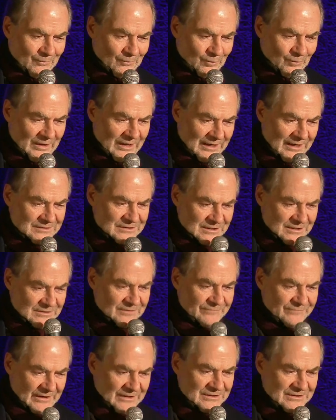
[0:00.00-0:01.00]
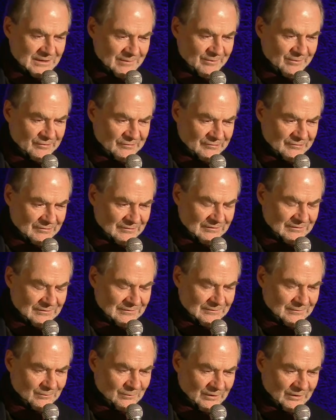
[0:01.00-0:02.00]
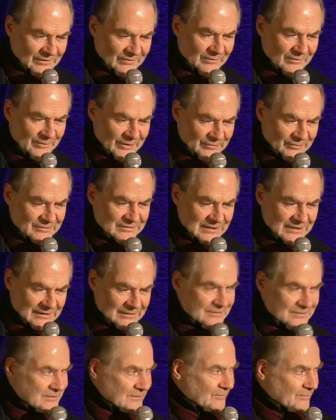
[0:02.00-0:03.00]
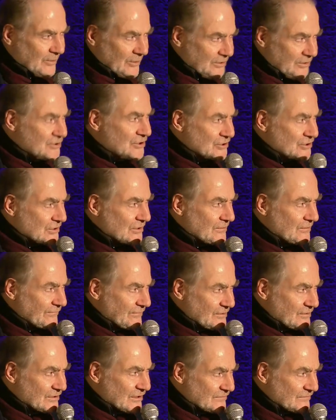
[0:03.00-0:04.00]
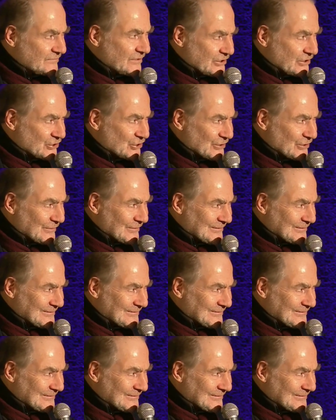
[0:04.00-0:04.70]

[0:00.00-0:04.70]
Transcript: we identified him as one of the most talented politicians of his generation.